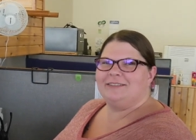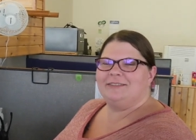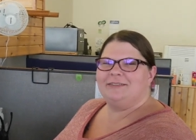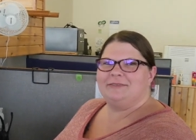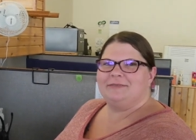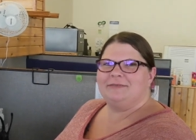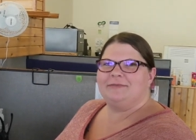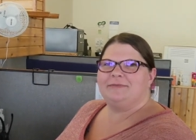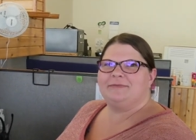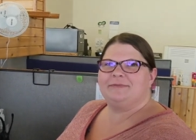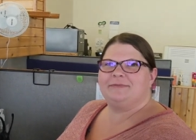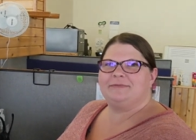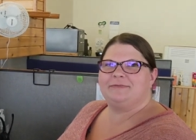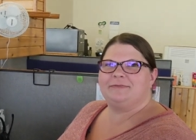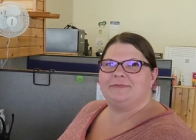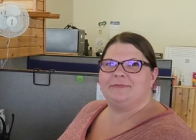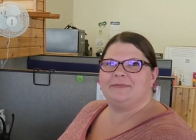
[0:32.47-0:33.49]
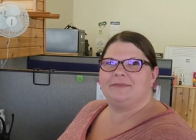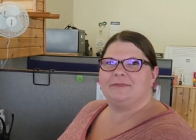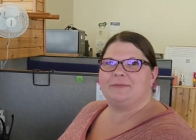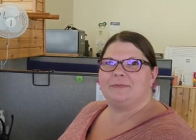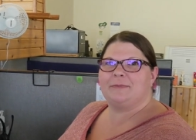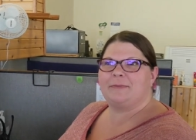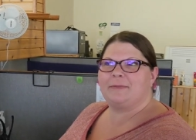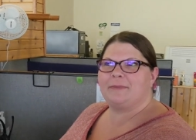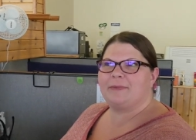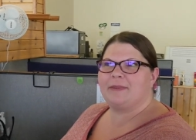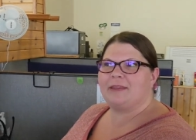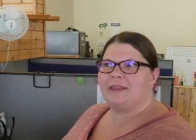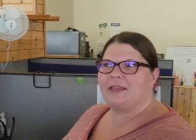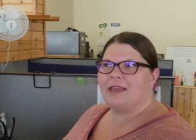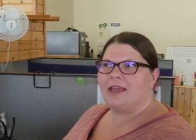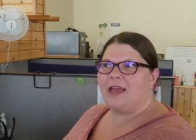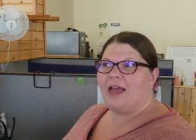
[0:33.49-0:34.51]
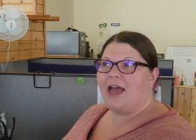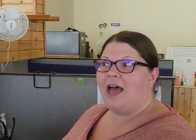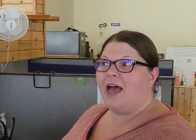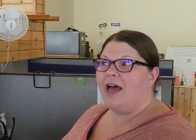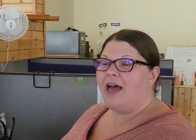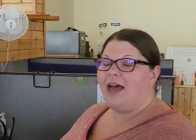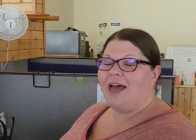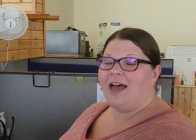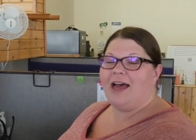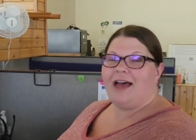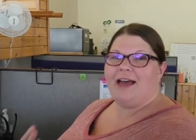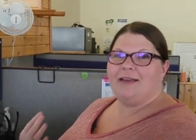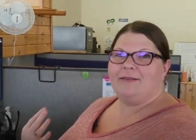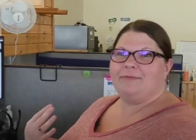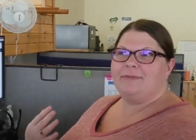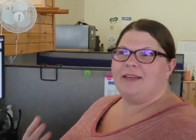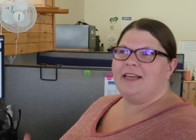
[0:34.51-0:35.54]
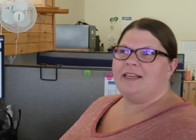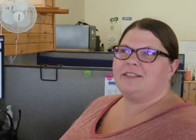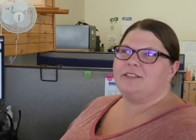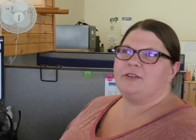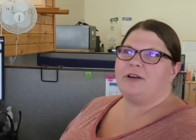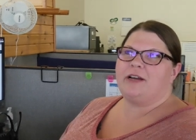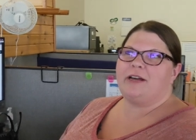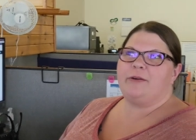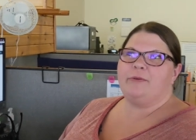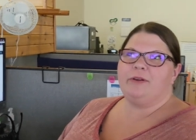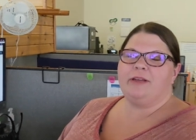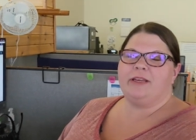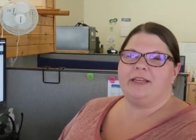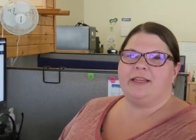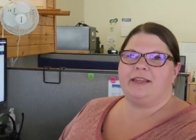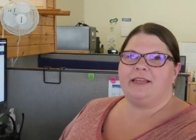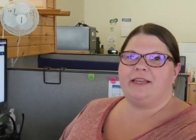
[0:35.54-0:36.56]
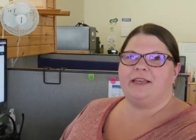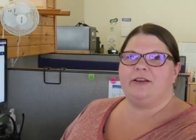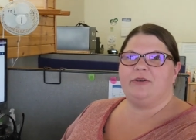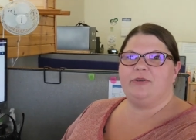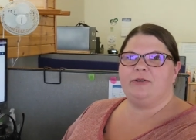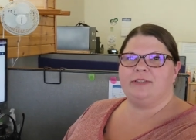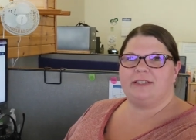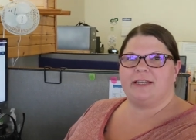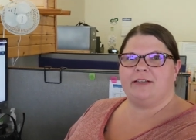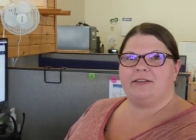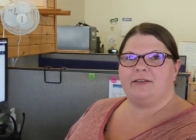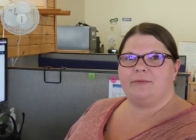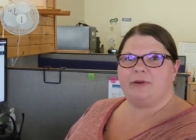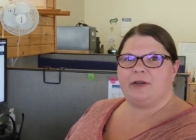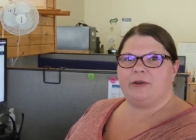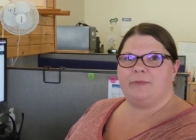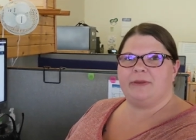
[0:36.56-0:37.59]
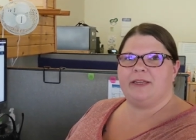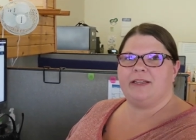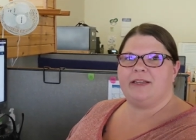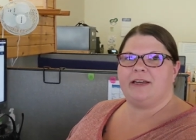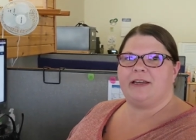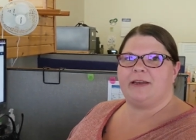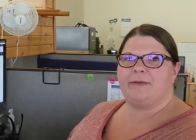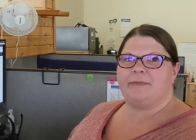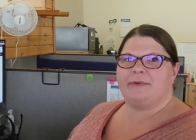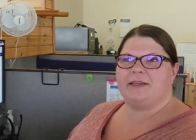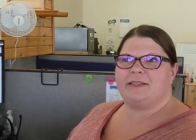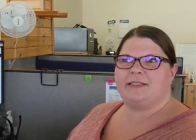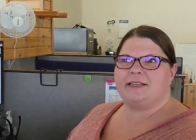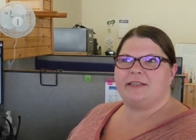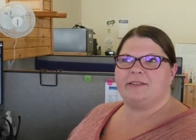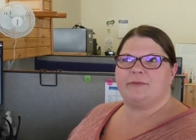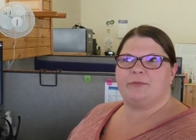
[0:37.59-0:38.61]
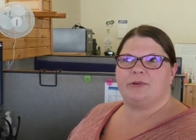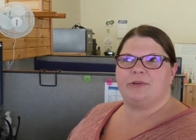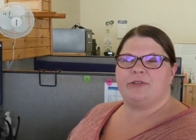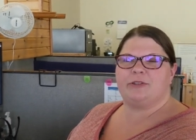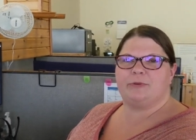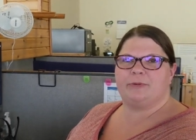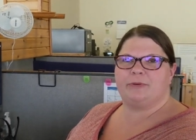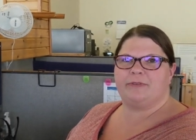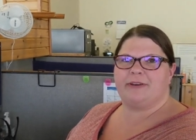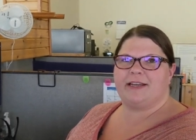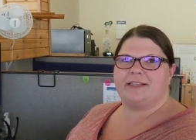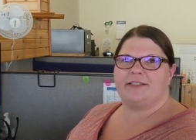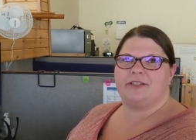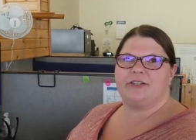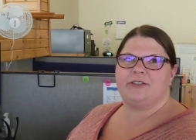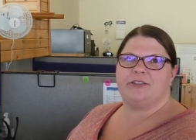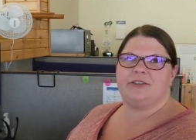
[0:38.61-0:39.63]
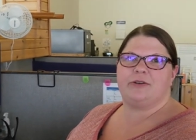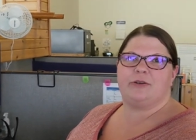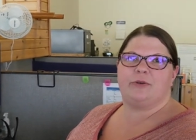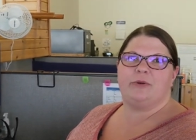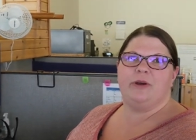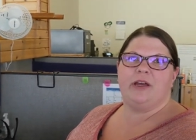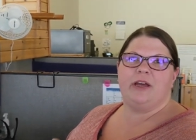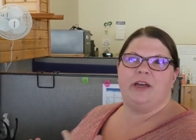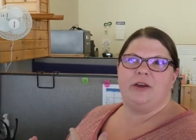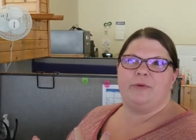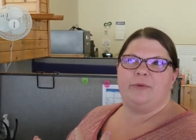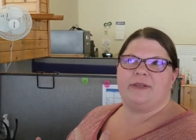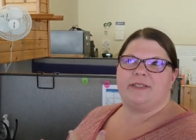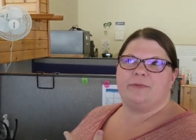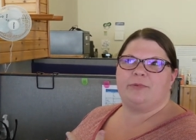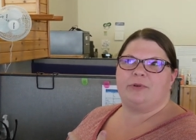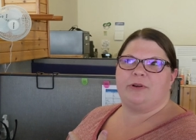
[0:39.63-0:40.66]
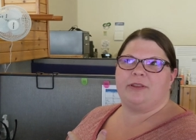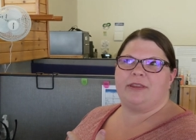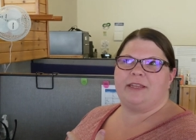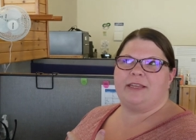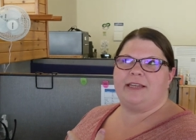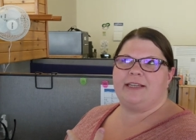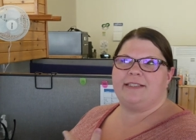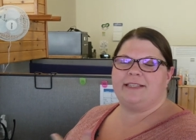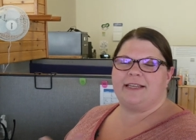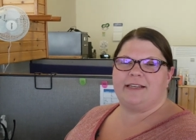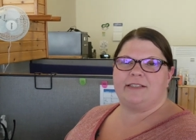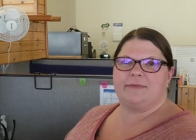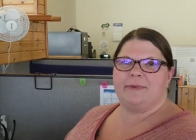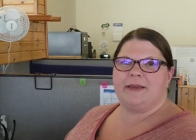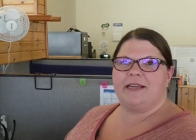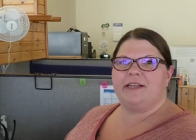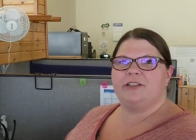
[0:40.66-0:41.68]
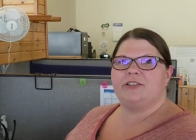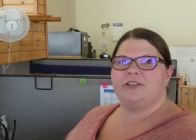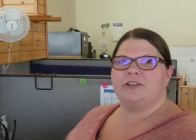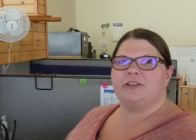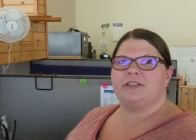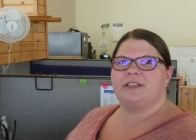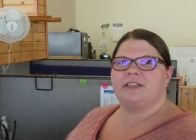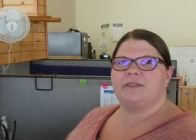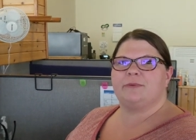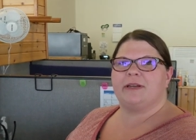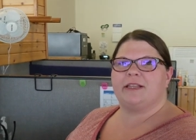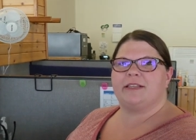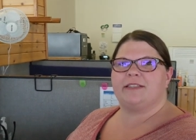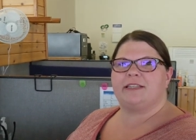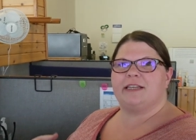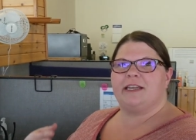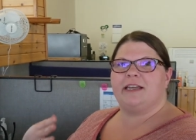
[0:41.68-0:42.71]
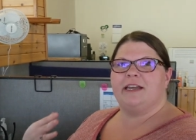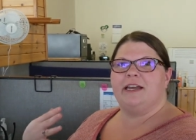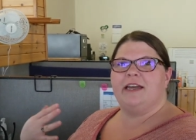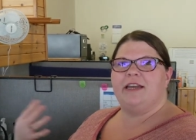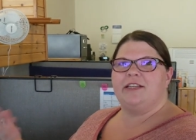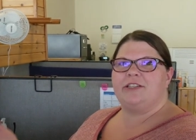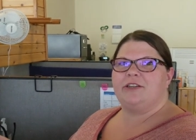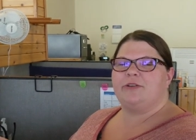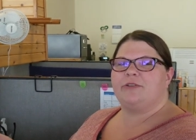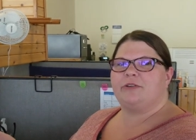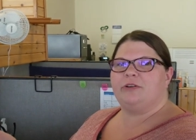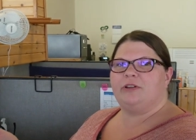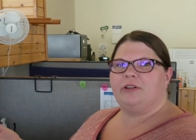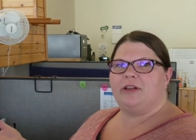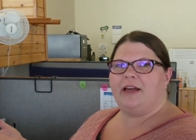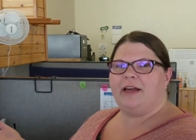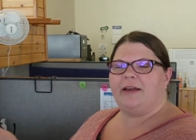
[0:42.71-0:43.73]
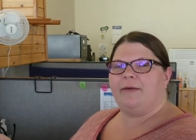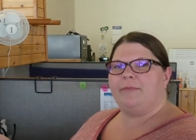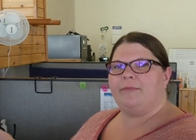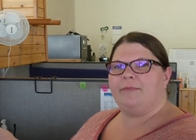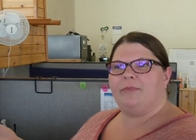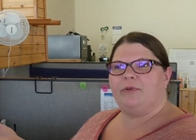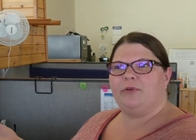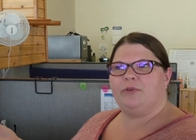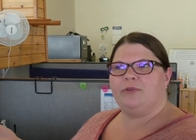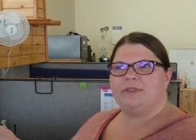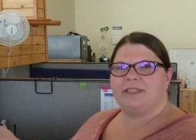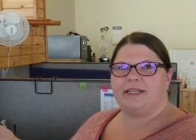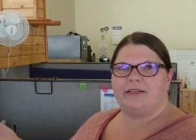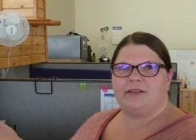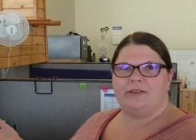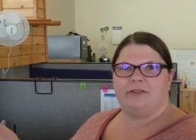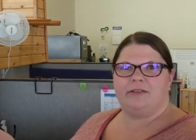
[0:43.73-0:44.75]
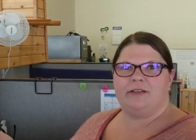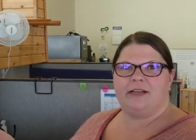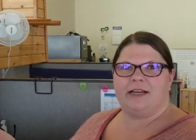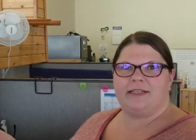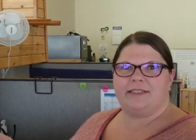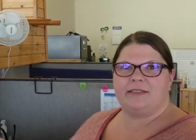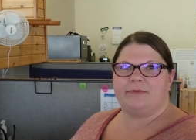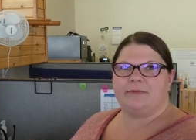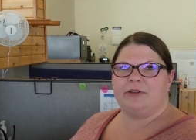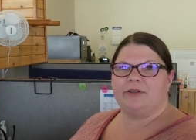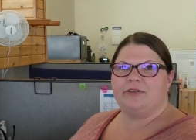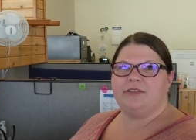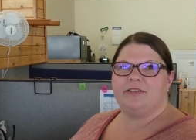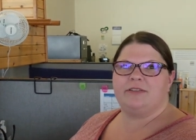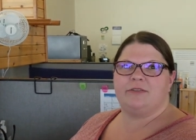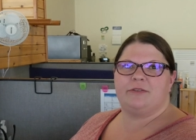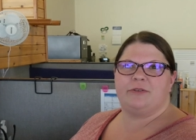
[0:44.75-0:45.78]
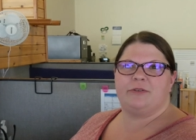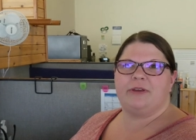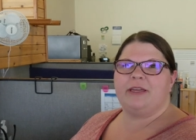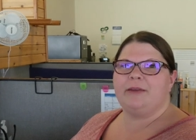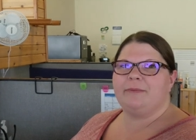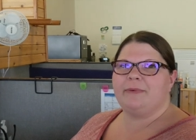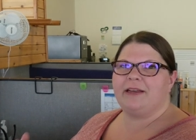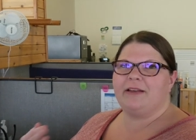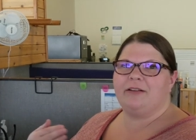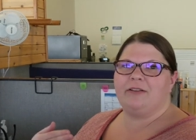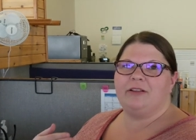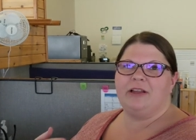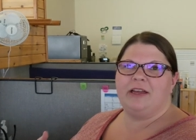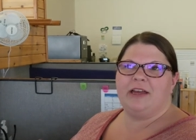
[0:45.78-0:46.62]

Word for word: Uh, Jody, wanna tell a little bit about what you do? Um, yes, yeah, so I work in the wholesale department. I'm a sales support supervisor, so we support the sales managers as well as the general um, wholesale customers through email,